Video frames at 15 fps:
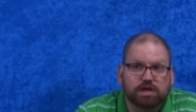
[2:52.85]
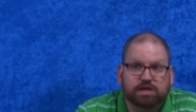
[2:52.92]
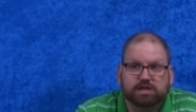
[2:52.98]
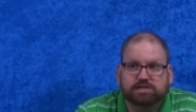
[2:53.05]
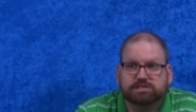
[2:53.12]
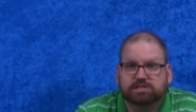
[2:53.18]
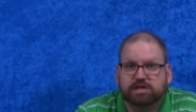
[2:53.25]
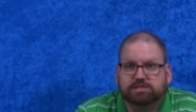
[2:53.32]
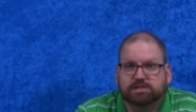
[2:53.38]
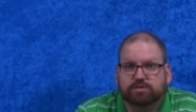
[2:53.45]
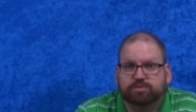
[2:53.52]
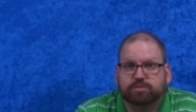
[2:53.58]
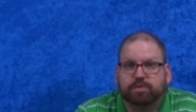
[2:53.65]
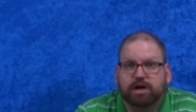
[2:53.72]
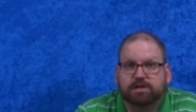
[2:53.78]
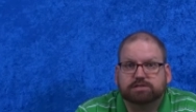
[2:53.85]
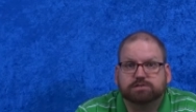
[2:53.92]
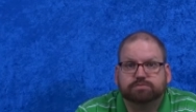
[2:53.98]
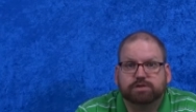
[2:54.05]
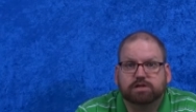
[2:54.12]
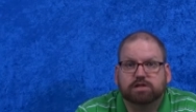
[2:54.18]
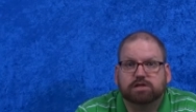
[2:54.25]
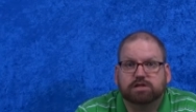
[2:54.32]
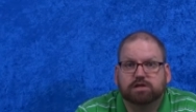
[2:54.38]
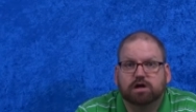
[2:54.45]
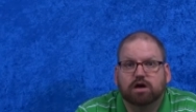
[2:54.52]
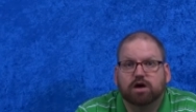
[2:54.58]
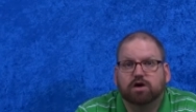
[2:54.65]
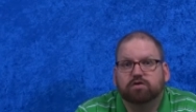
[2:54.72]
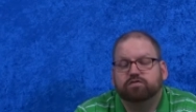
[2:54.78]
he sets up the possibility
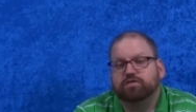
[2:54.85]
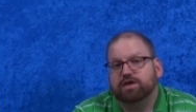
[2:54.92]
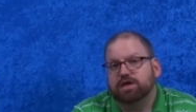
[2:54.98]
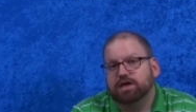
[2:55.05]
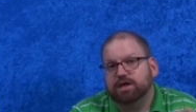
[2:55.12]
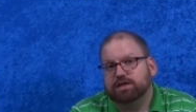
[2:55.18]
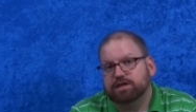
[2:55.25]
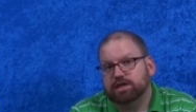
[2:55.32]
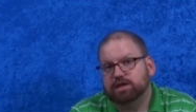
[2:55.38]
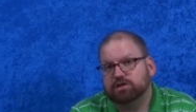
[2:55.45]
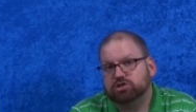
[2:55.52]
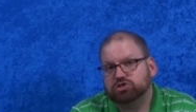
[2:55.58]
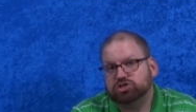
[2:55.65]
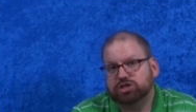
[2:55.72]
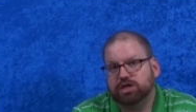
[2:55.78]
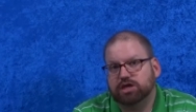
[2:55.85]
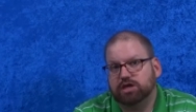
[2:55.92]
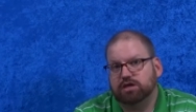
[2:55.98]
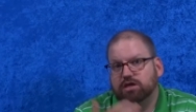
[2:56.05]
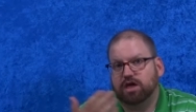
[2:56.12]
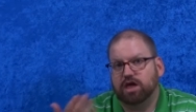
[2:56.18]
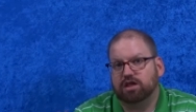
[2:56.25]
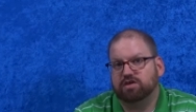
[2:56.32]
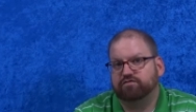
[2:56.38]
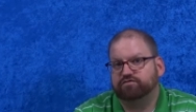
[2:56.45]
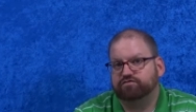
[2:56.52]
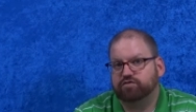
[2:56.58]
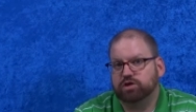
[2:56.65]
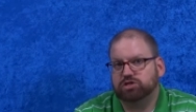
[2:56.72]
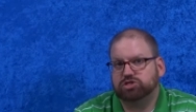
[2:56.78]
of an English king and a
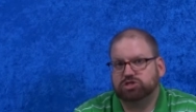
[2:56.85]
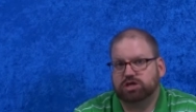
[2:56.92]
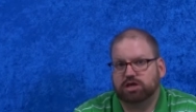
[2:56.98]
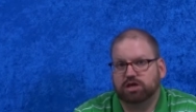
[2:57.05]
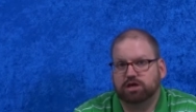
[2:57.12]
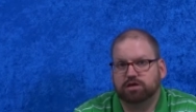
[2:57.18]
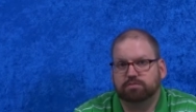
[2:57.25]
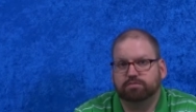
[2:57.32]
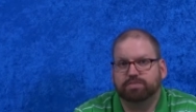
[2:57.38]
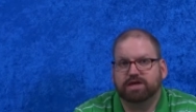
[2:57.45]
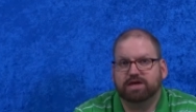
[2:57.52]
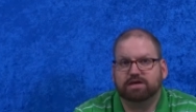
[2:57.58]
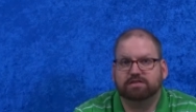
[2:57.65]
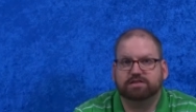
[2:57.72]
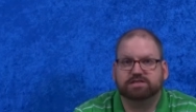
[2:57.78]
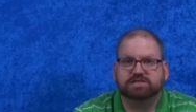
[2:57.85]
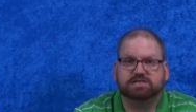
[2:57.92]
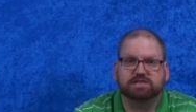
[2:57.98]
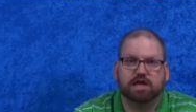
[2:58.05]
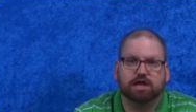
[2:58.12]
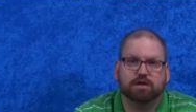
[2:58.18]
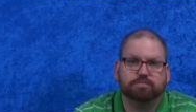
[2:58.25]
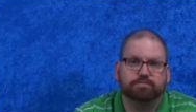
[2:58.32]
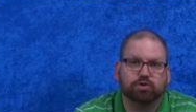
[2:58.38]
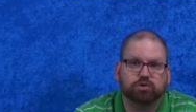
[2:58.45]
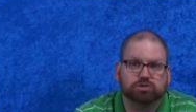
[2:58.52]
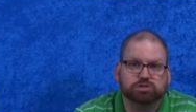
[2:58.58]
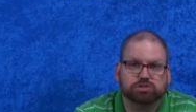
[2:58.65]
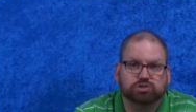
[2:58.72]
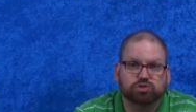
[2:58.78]
French king being the same person.